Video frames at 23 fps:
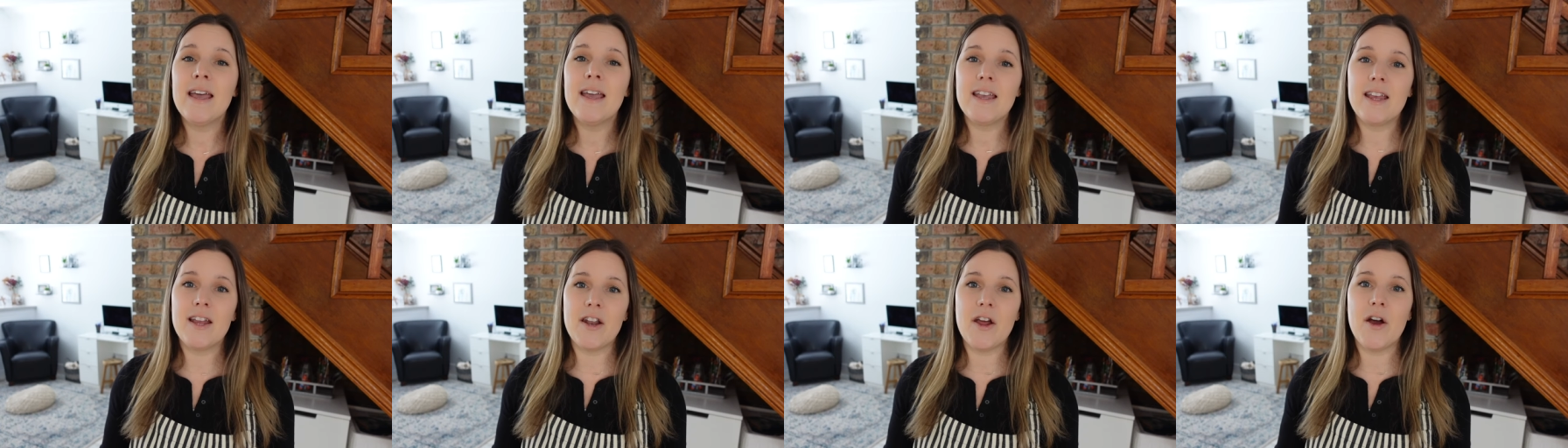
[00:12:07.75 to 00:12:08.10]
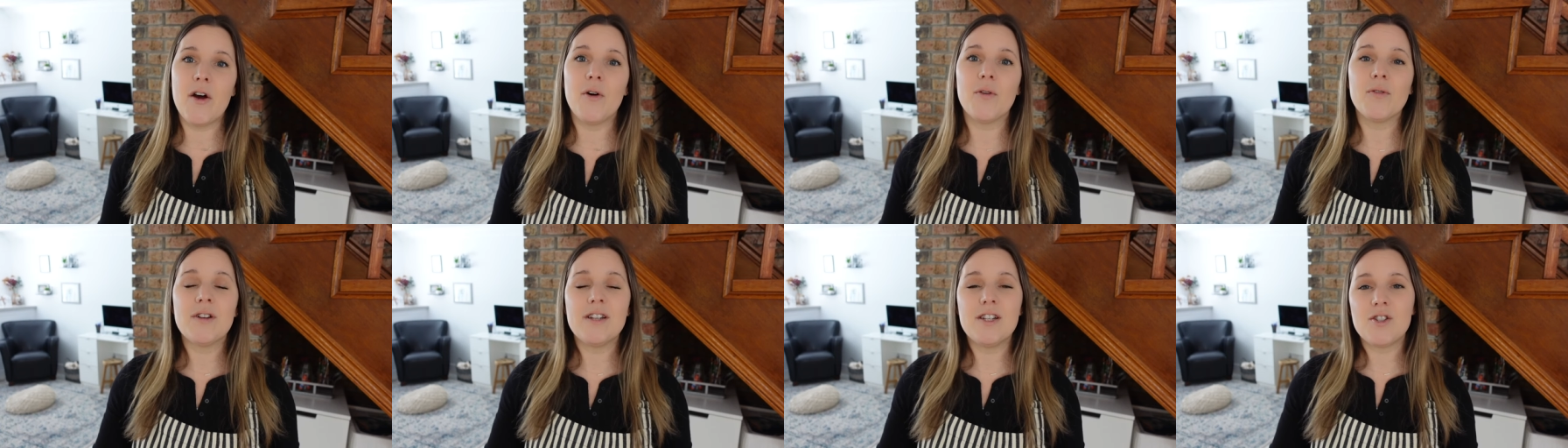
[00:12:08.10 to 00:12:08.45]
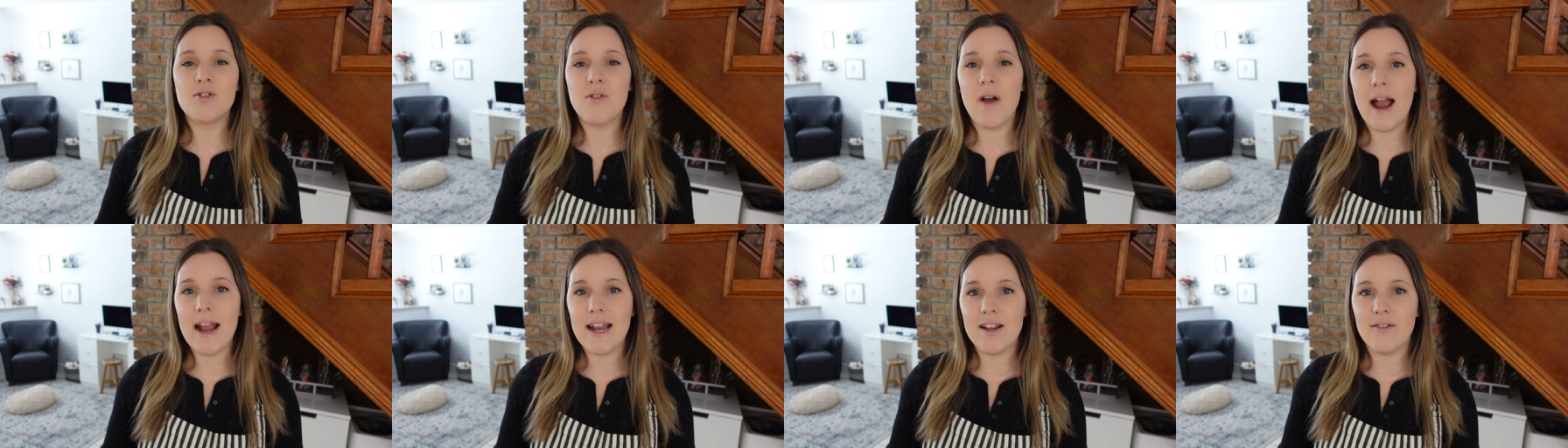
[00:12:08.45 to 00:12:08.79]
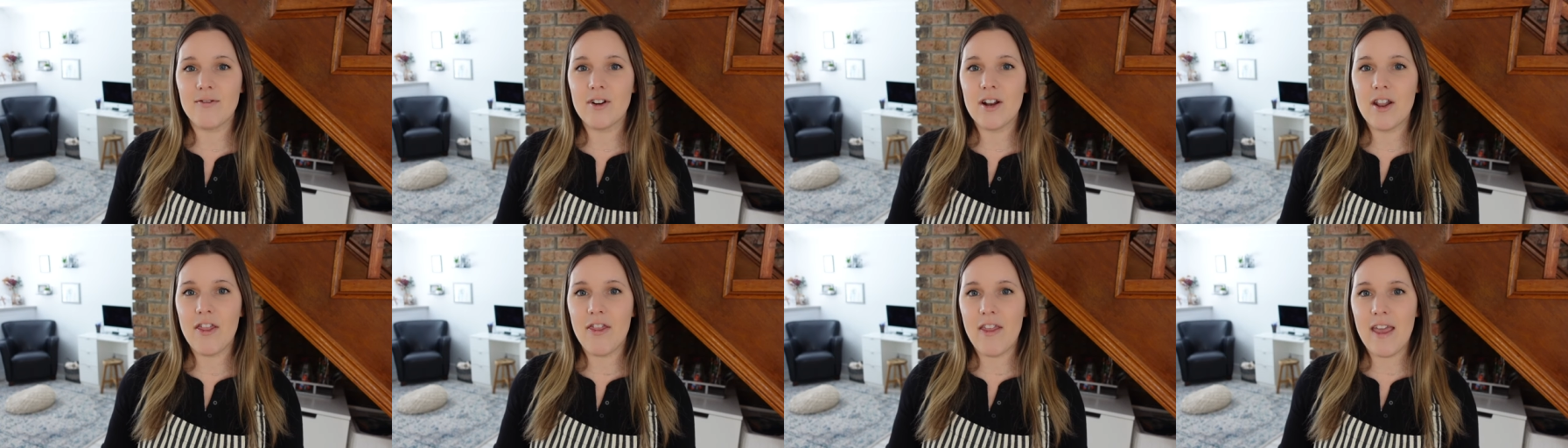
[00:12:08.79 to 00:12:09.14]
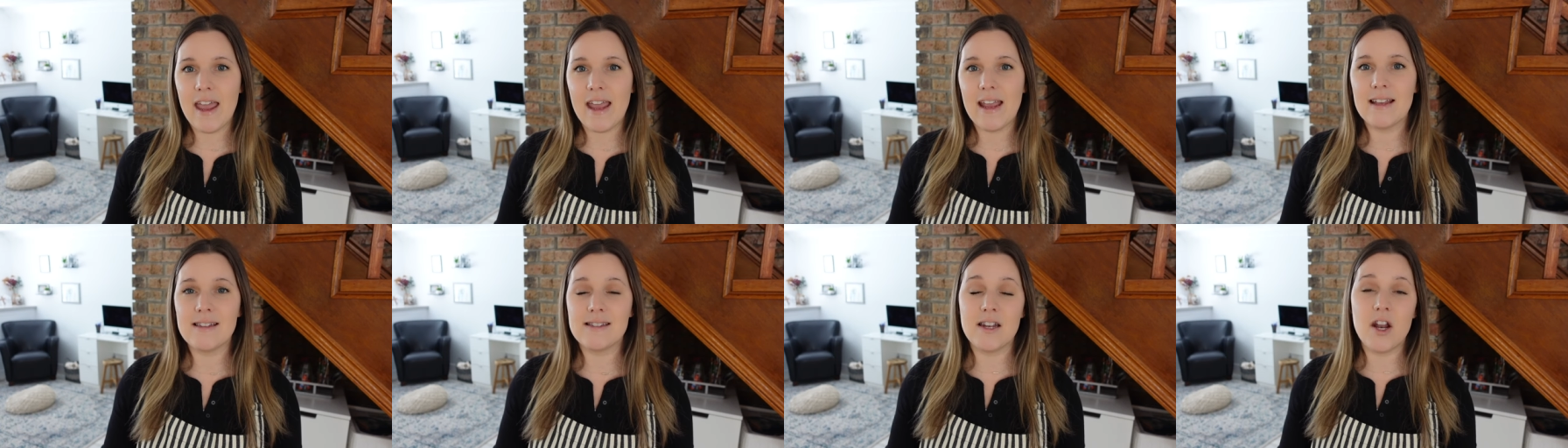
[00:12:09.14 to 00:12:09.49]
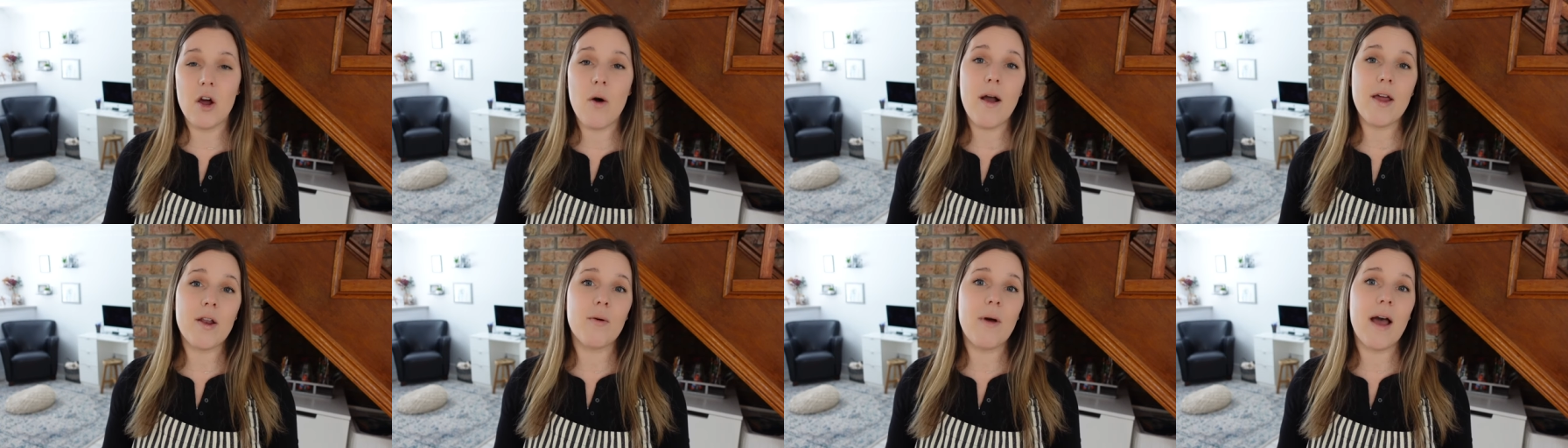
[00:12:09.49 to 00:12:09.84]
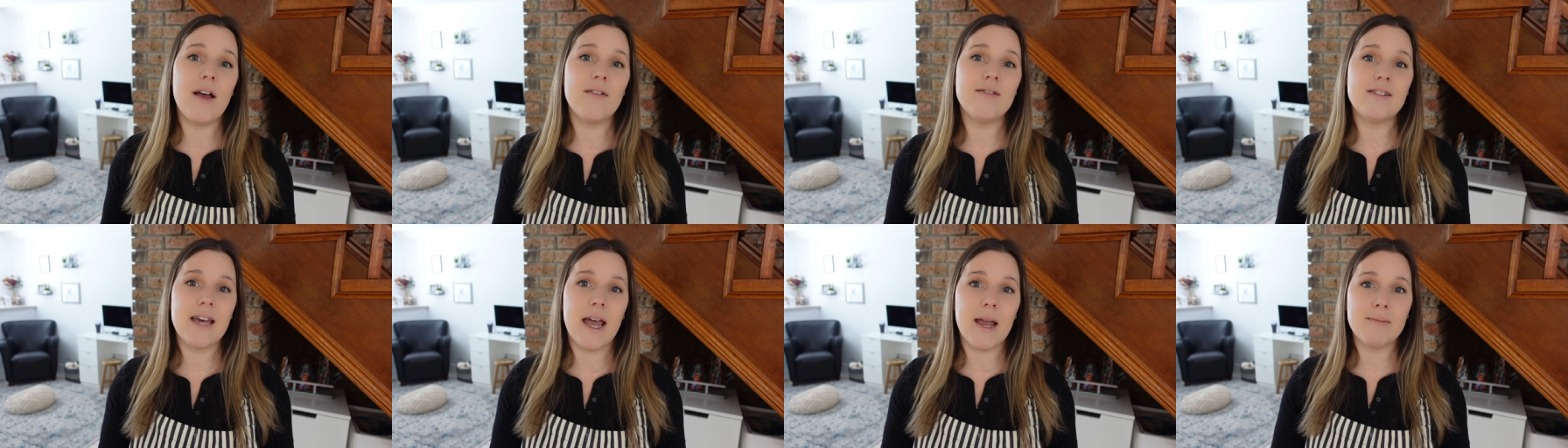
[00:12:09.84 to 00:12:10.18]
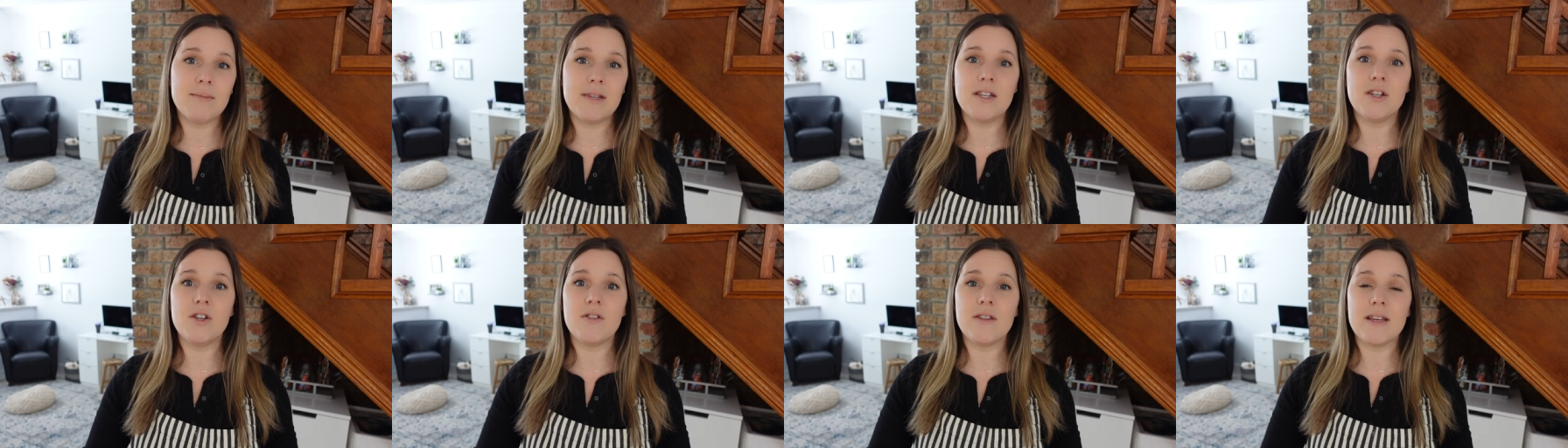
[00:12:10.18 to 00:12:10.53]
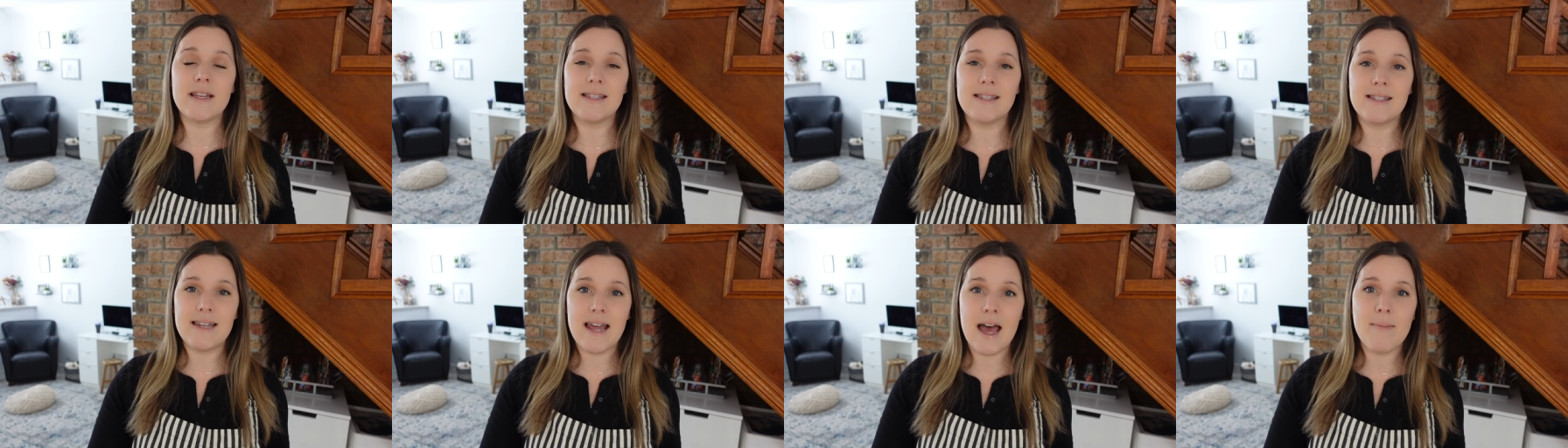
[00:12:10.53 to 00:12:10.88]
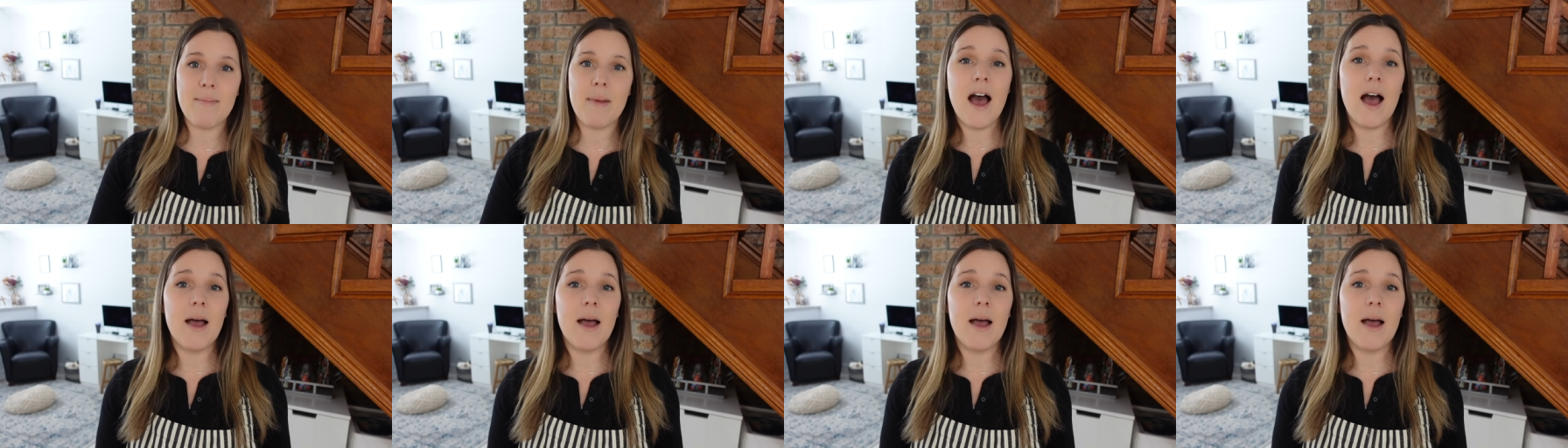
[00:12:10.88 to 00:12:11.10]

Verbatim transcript: you know, try different things and oh, I don't have time to do this step.